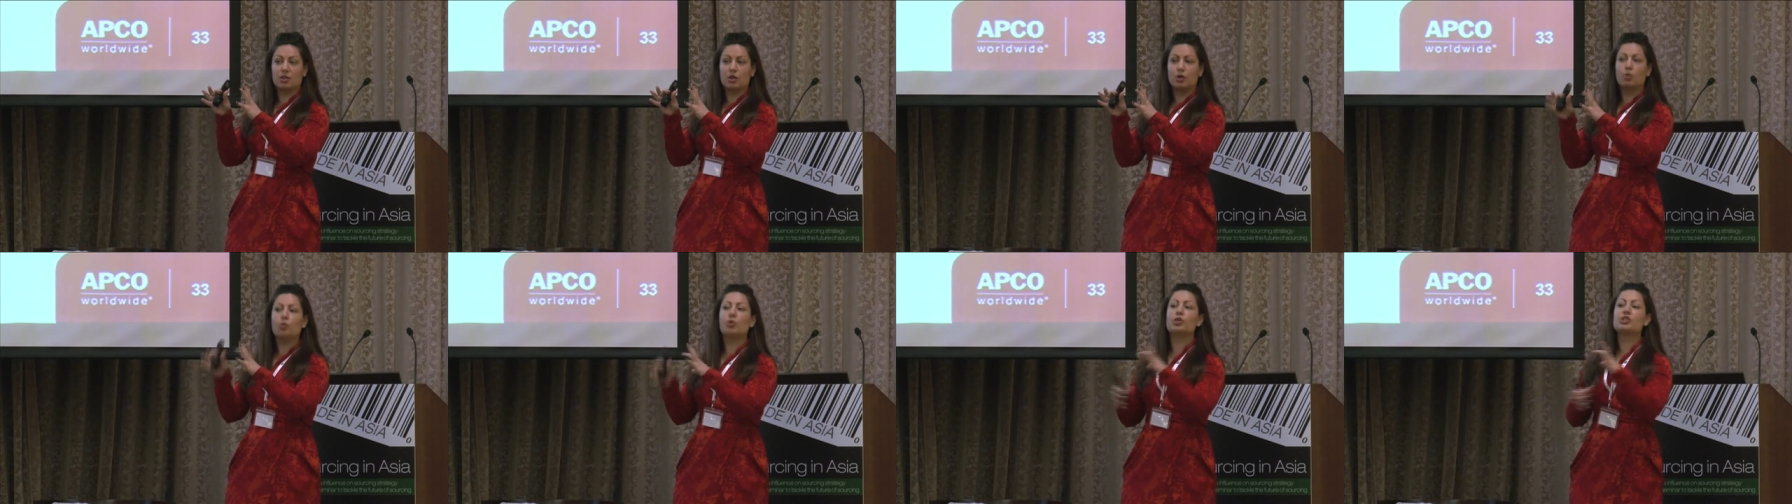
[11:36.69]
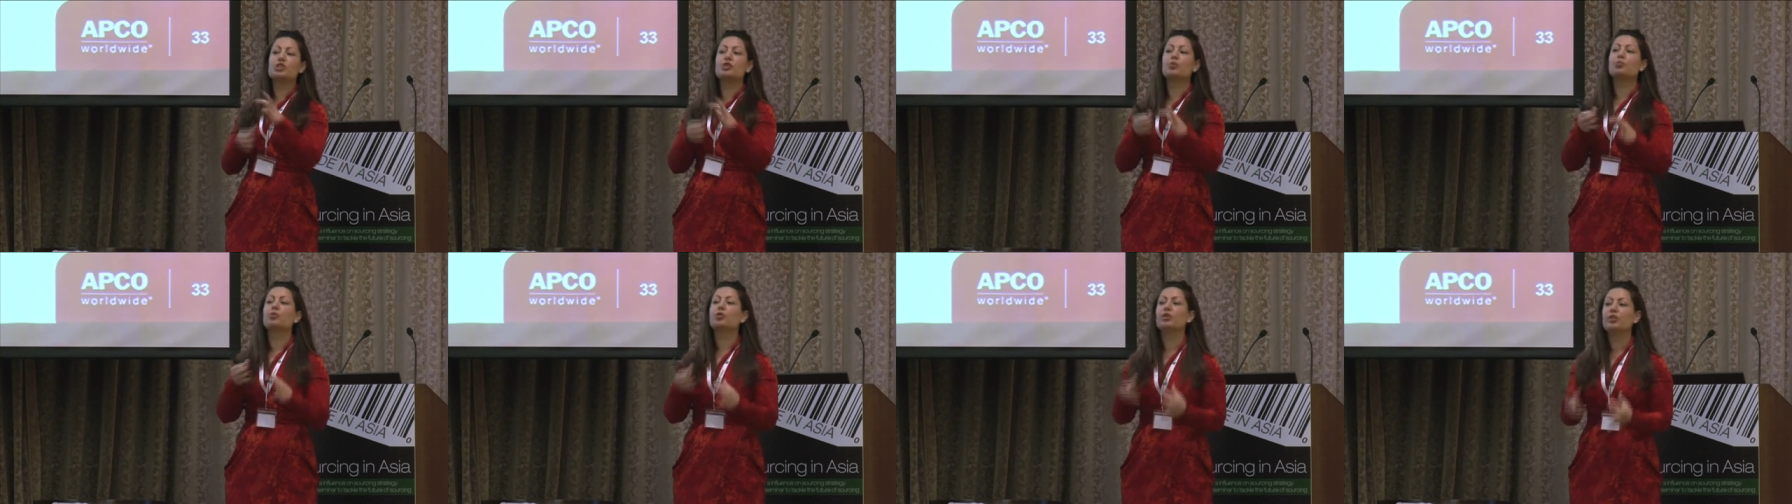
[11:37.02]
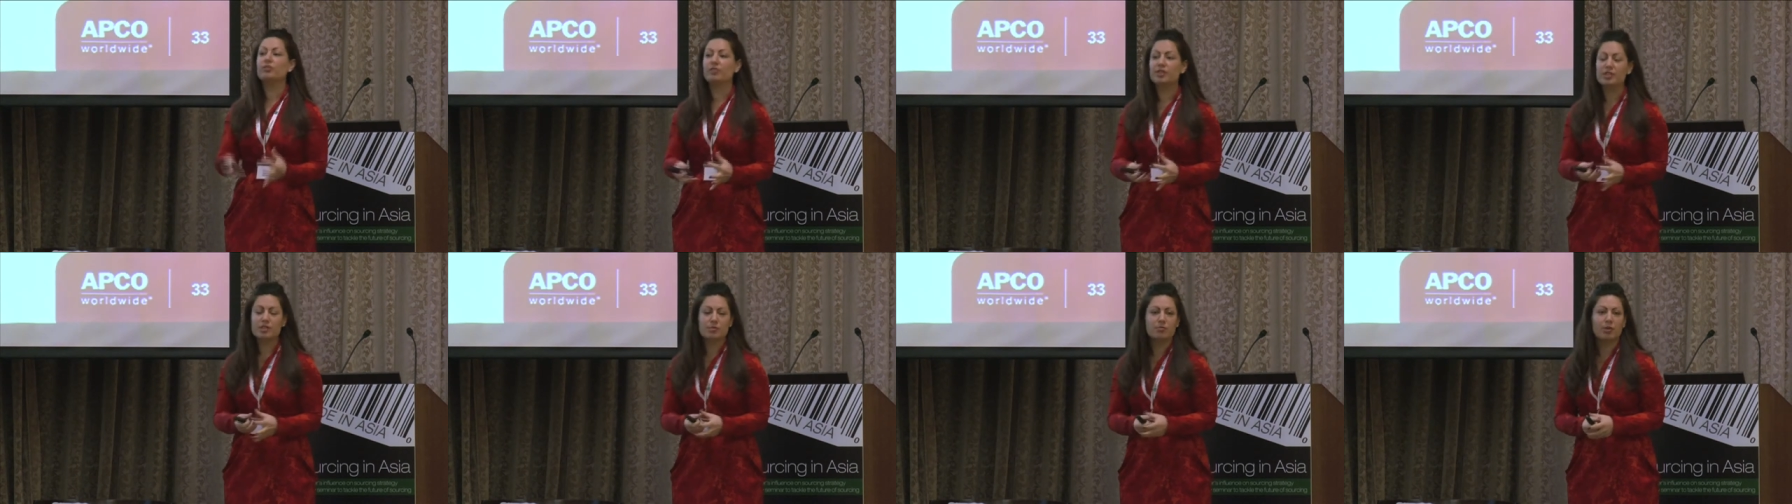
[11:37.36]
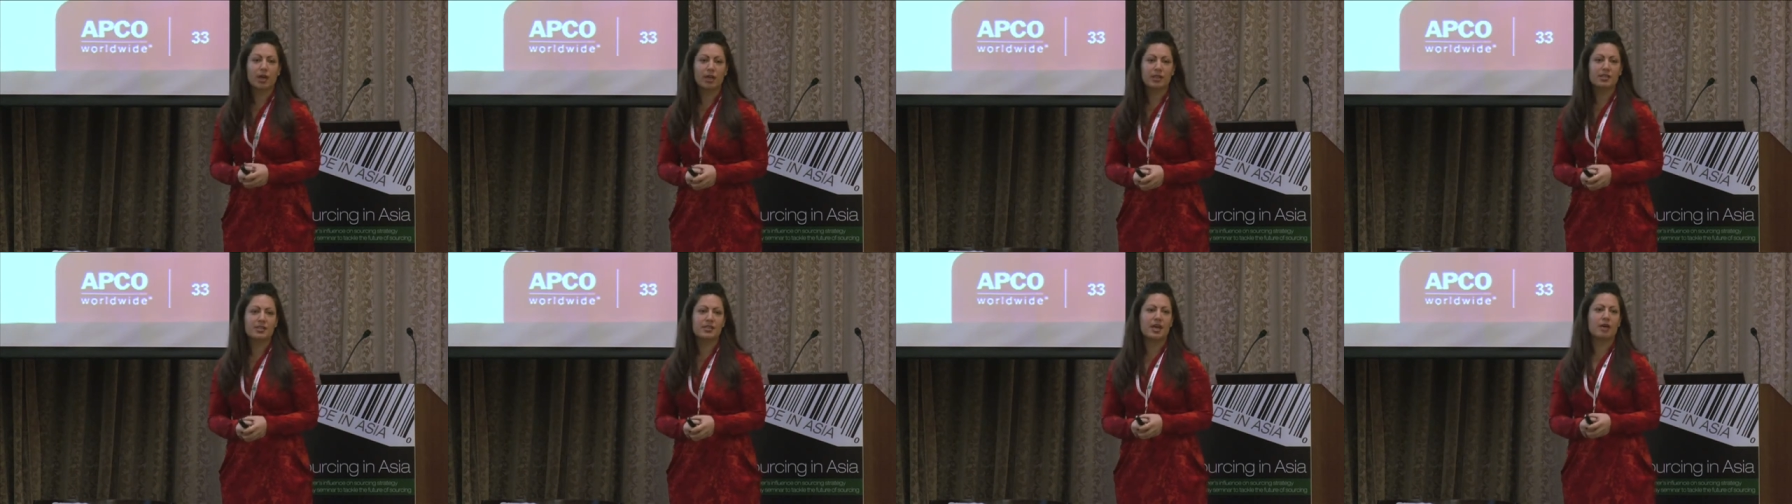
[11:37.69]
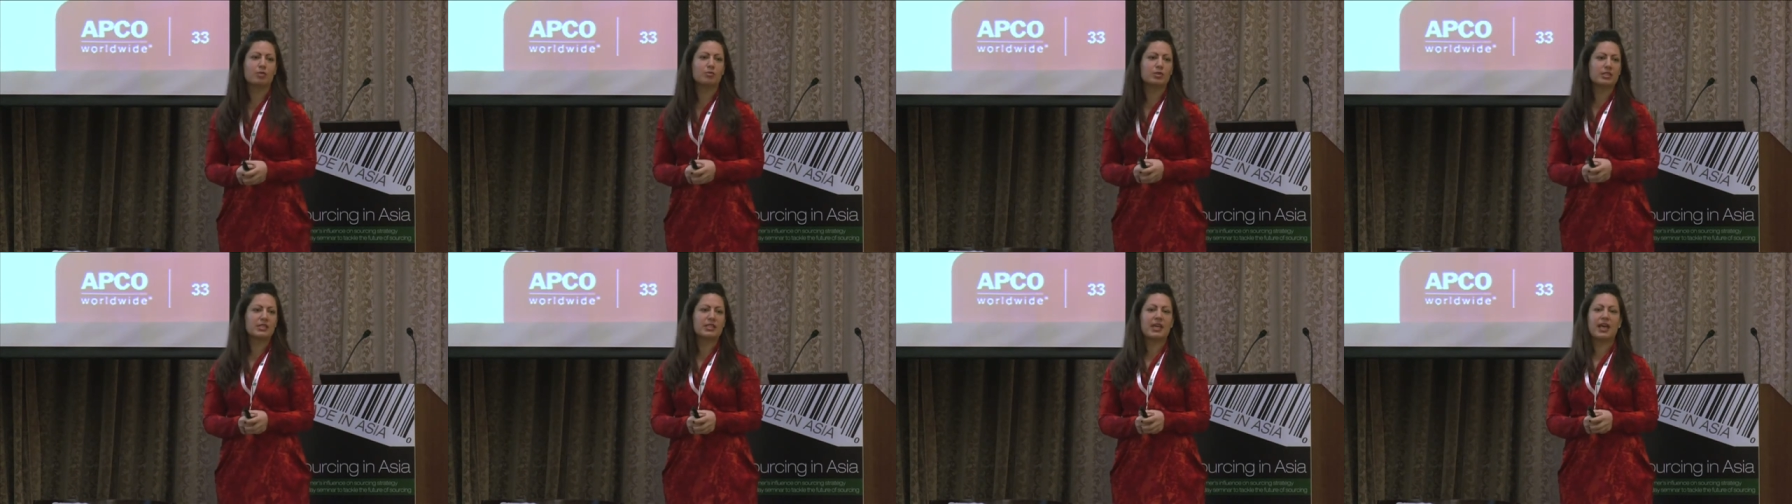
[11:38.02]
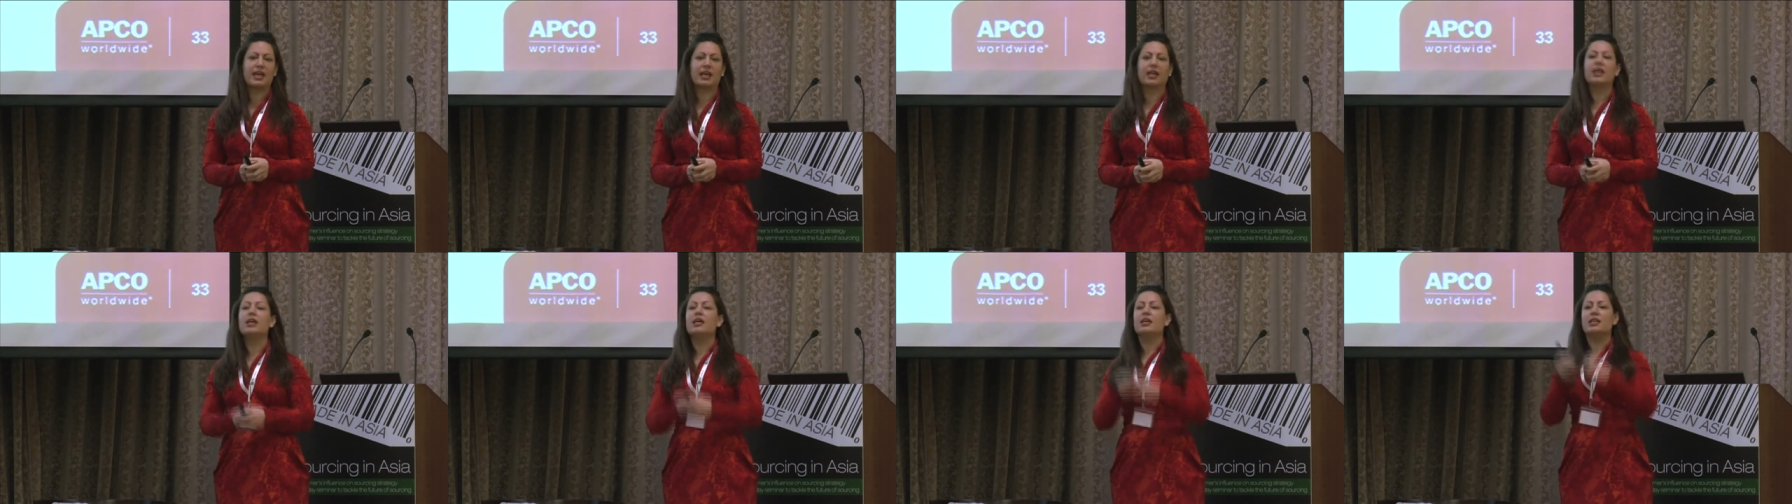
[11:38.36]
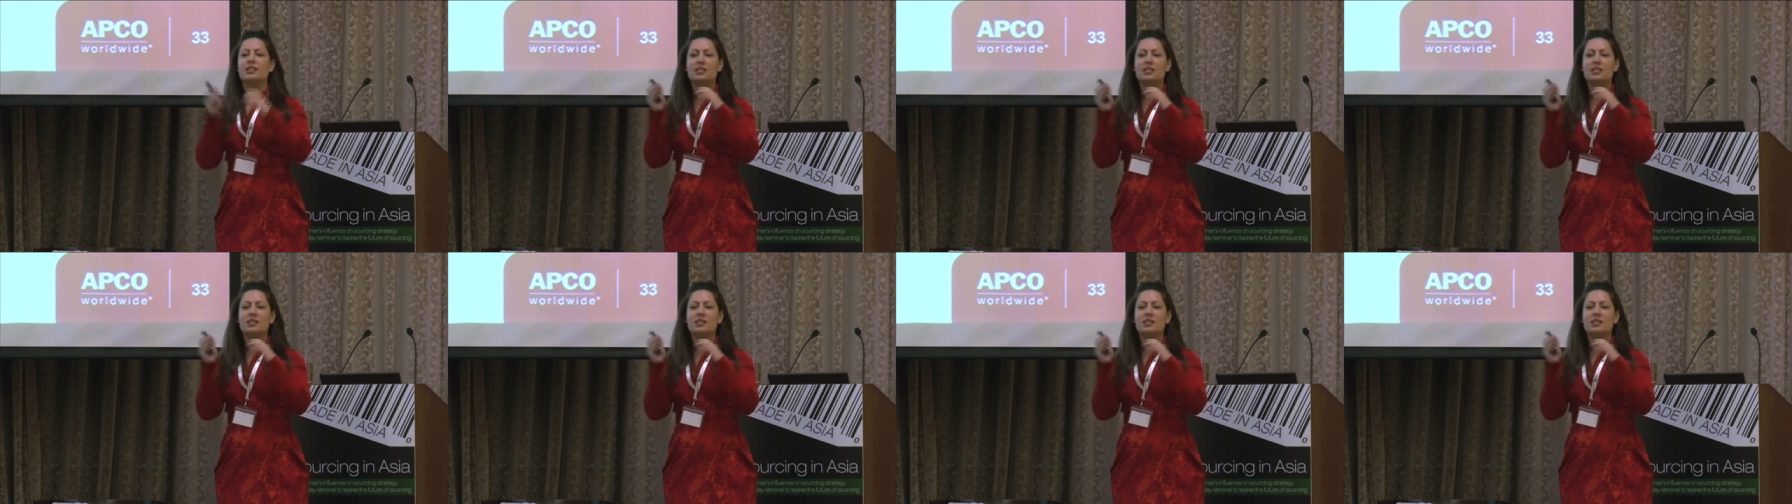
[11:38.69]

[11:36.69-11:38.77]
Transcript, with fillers: Whereas the previous mindset was saying